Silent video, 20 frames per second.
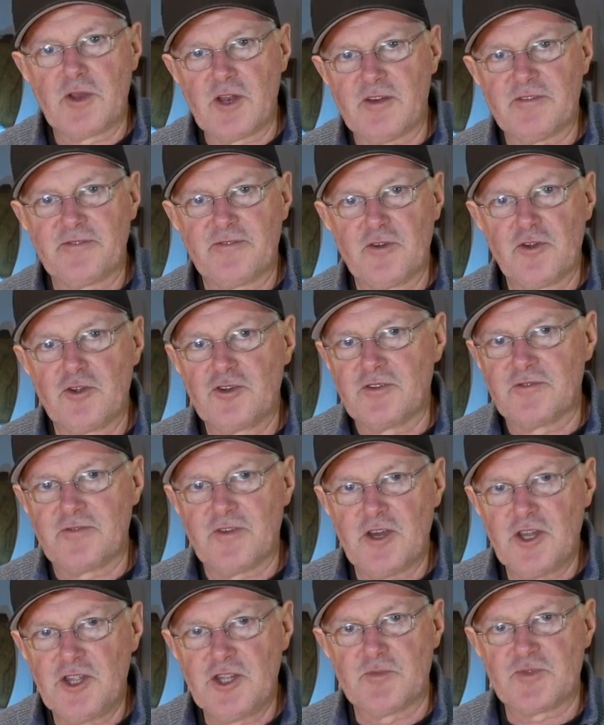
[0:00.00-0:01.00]
enough food to
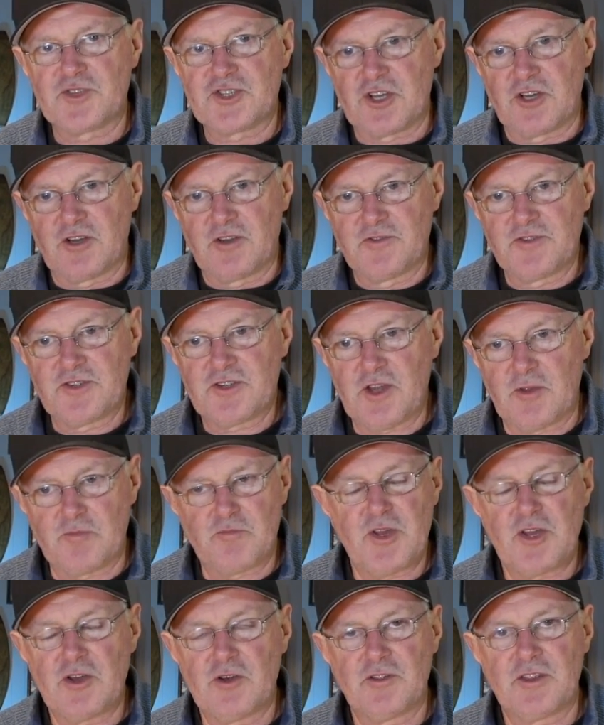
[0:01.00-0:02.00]
feed themselves, and
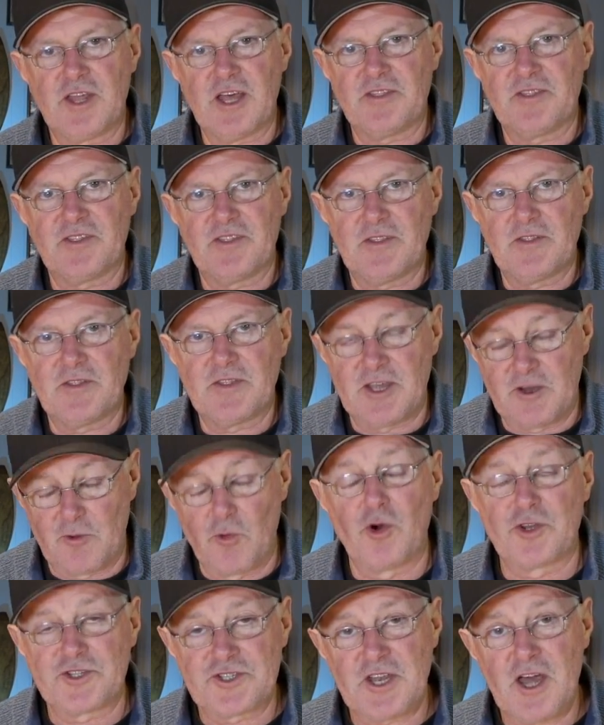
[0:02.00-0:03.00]
beyond that there
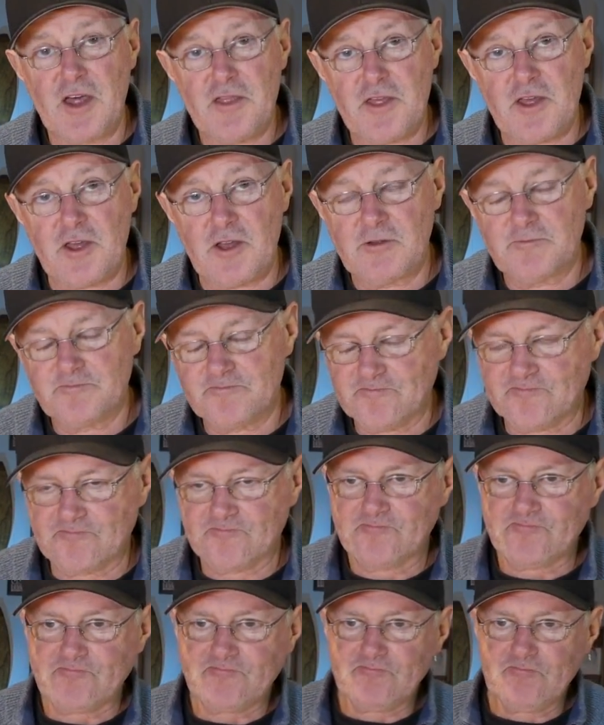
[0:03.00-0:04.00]
was nothing.
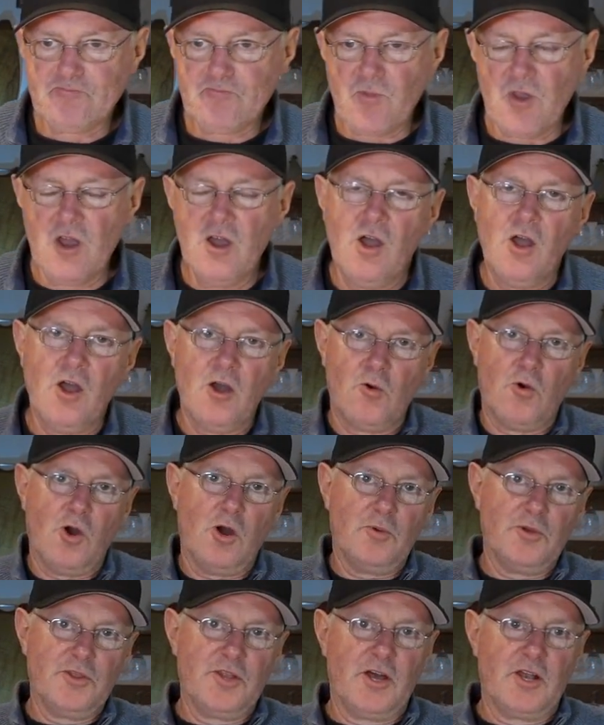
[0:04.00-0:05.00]
Why
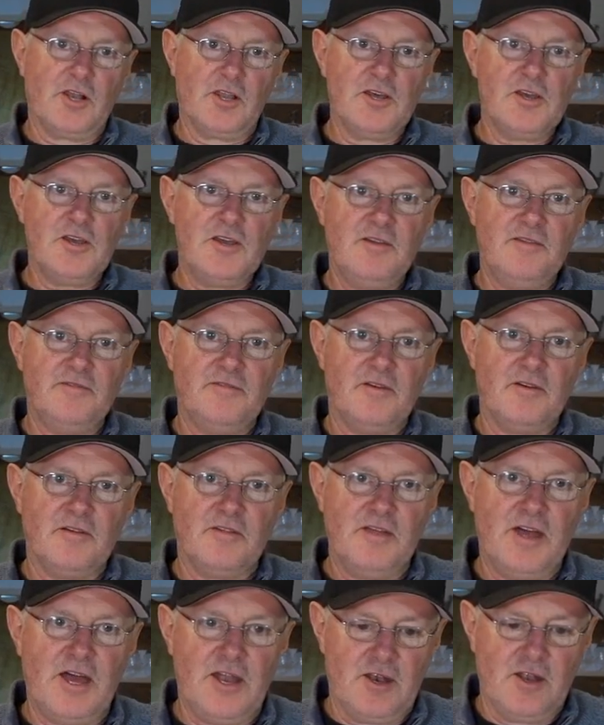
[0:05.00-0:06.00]
would they leave
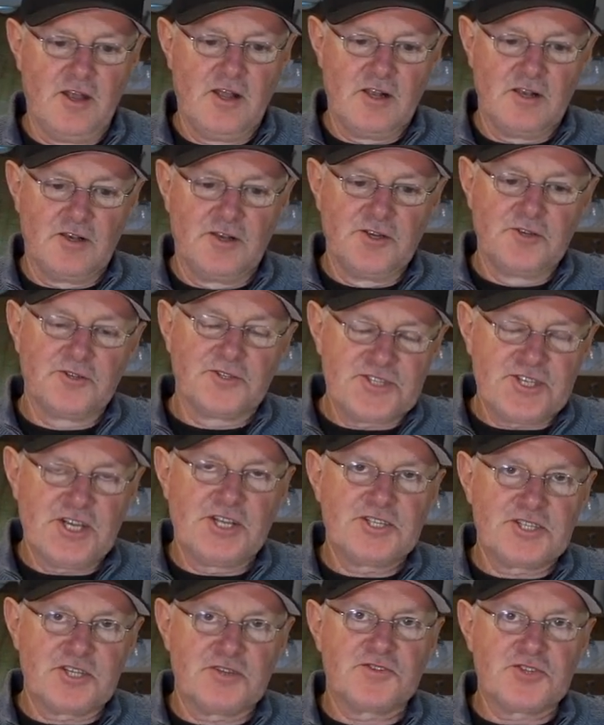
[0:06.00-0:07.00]
that little
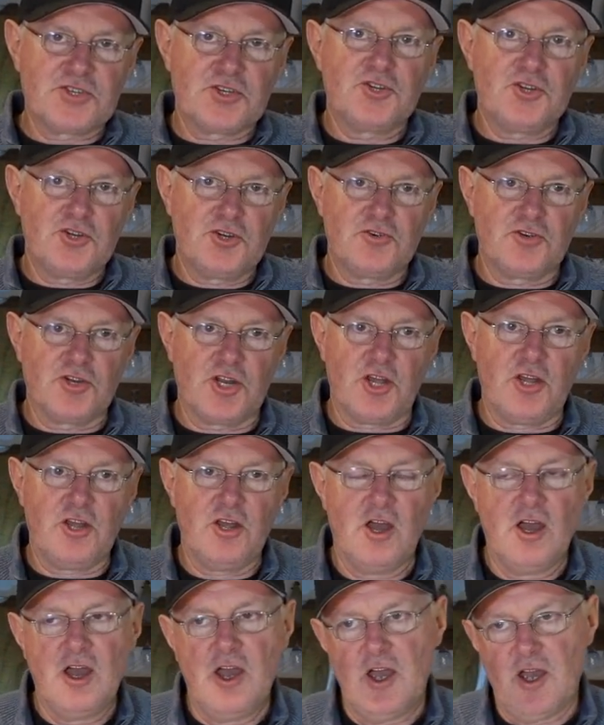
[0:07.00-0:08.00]
sense of security
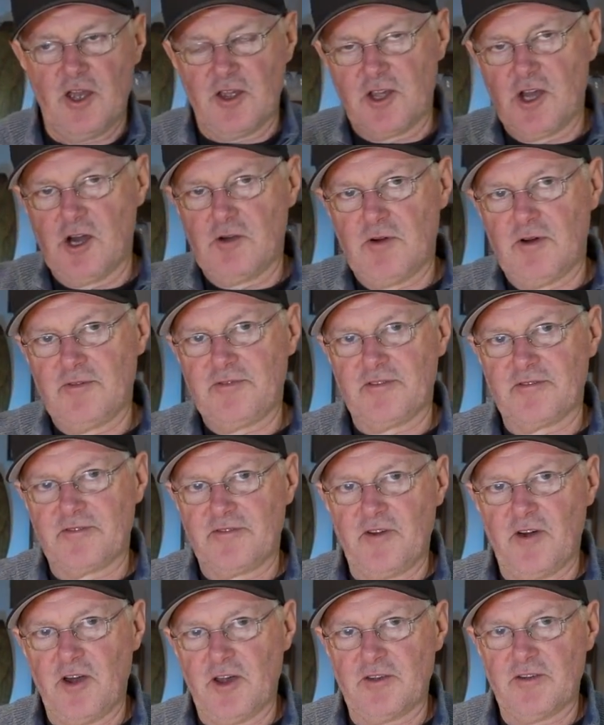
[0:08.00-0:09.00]
and go off and
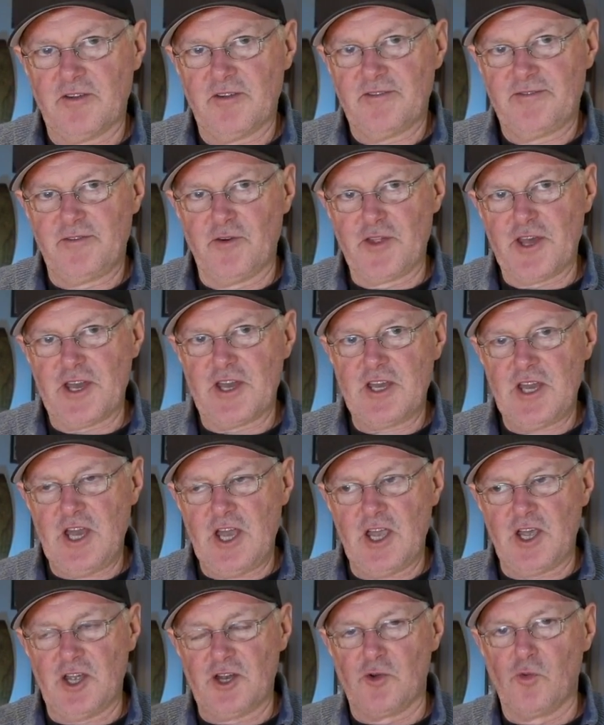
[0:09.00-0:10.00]
fight for their
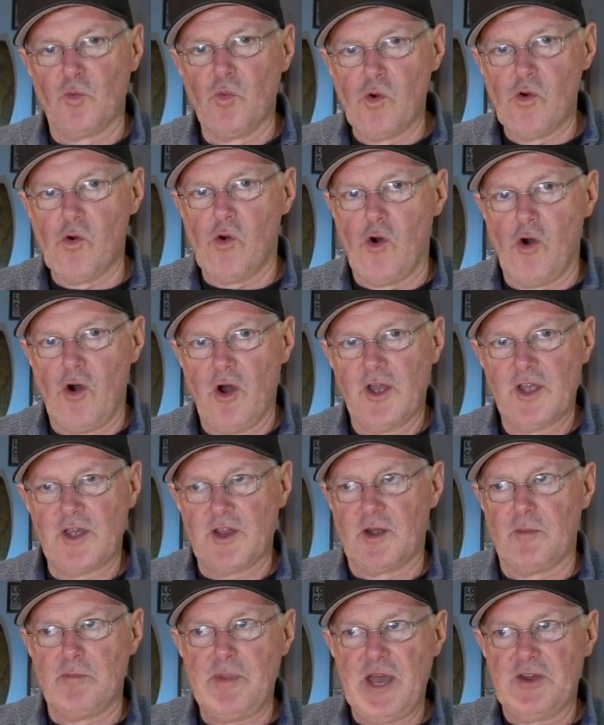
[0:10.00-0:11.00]
king in a war, in
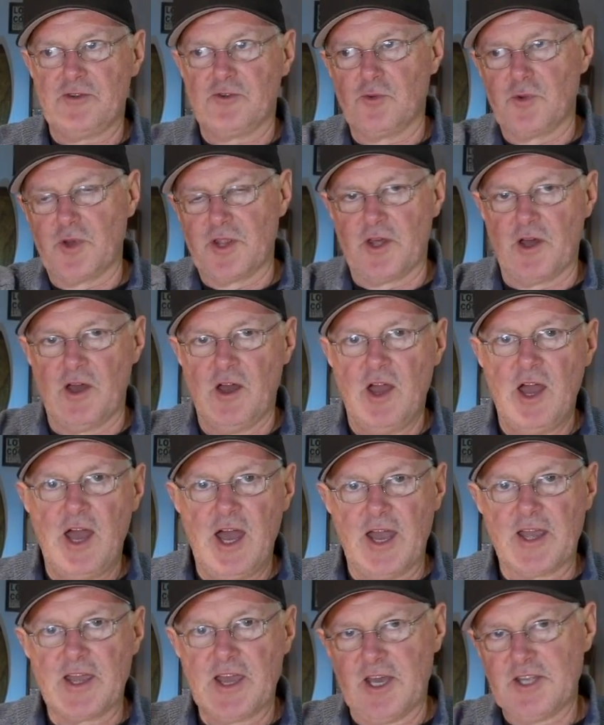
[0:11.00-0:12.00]
a battle
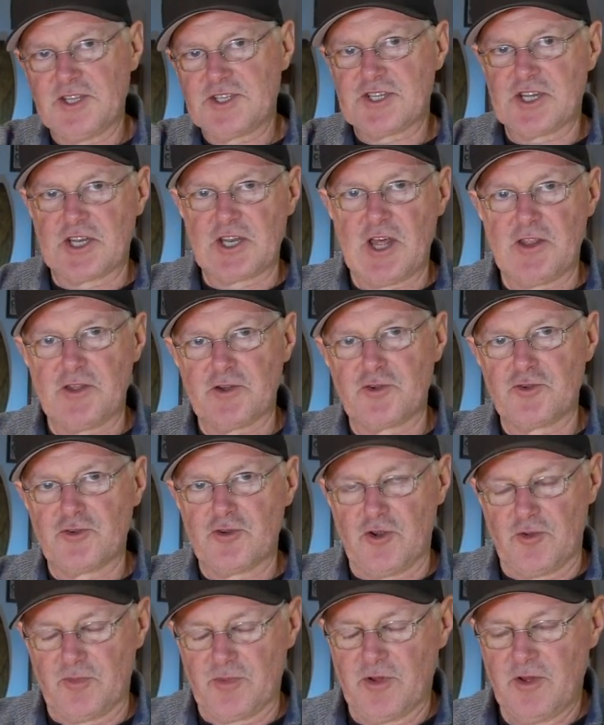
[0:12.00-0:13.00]
against another
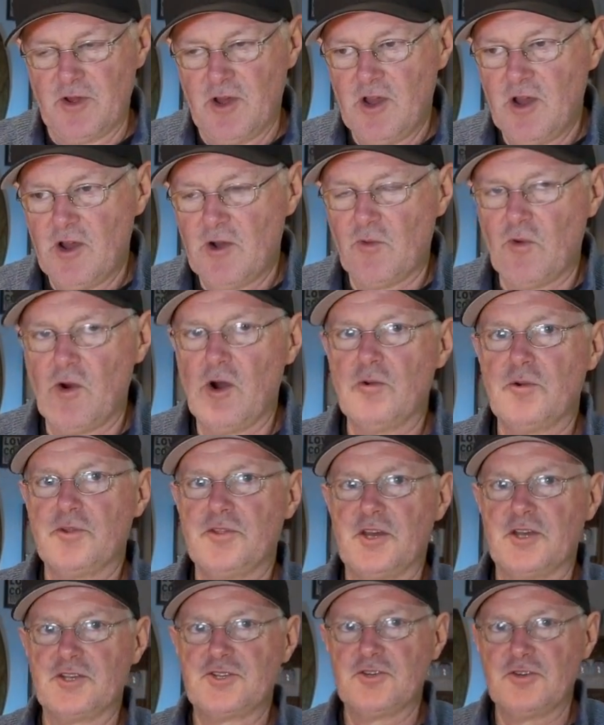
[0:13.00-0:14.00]
group? Why would
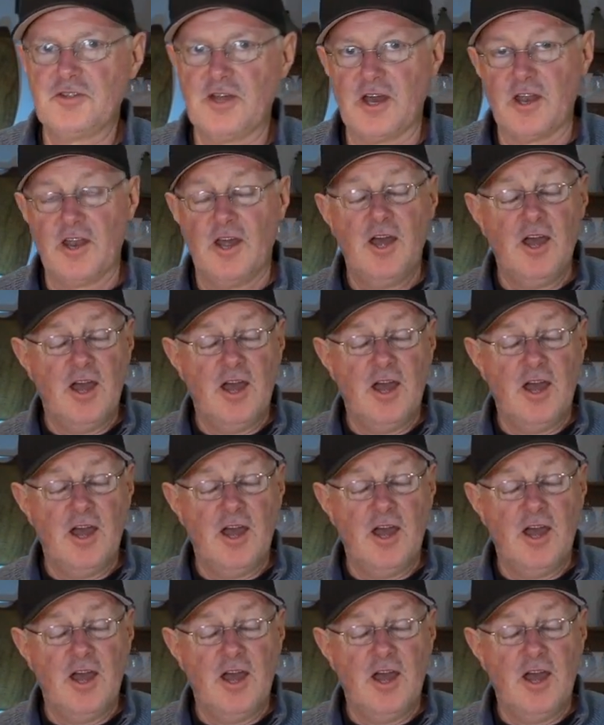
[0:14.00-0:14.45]
they do that?